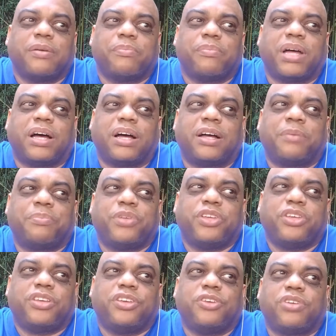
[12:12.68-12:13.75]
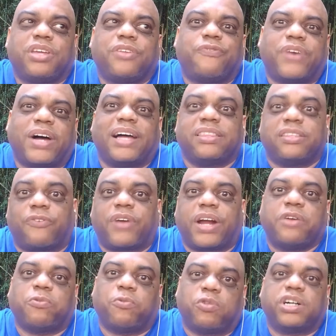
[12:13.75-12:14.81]
um, you can find the
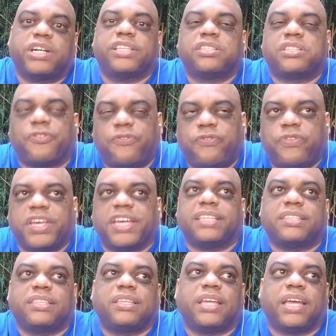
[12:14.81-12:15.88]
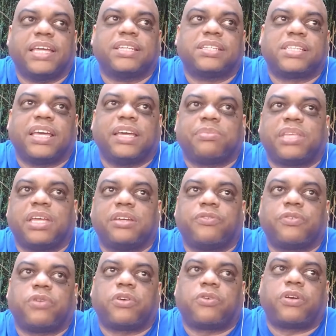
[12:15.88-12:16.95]
right one to fit. And same
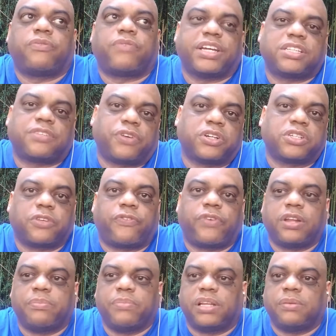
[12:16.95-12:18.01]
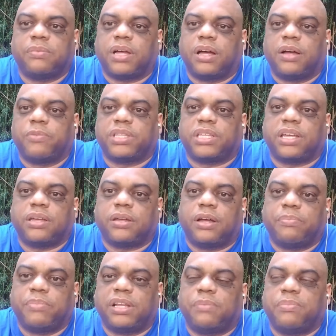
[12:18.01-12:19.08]
thing, vice versa for the mill um, with the uh,
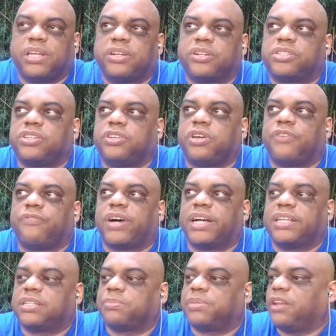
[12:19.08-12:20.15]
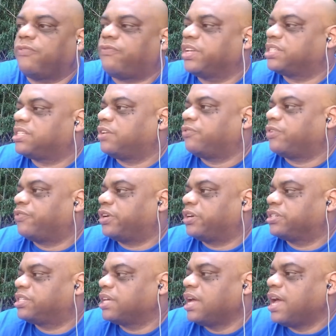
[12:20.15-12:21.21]
millimeters. You can find something that fits in
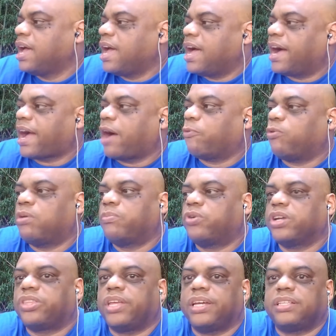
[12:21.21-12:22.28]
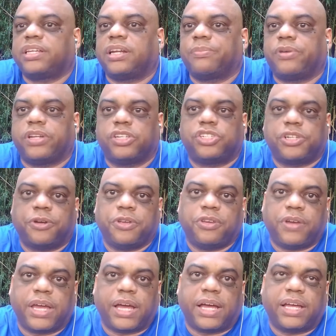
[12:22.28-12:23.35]
reverse. I got one more thing that I'm going to show you
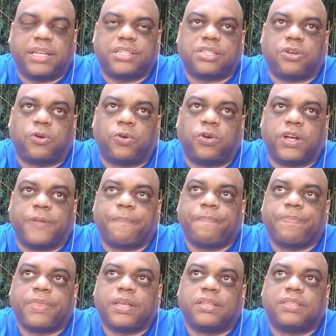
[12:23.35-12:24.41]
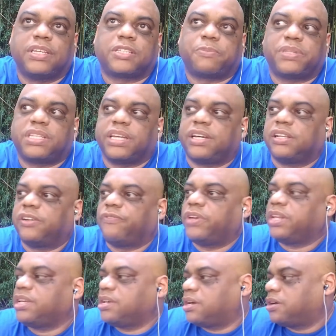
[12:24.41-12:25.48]
guys on this particular
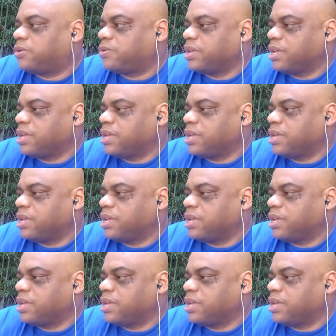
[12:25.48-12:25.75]
video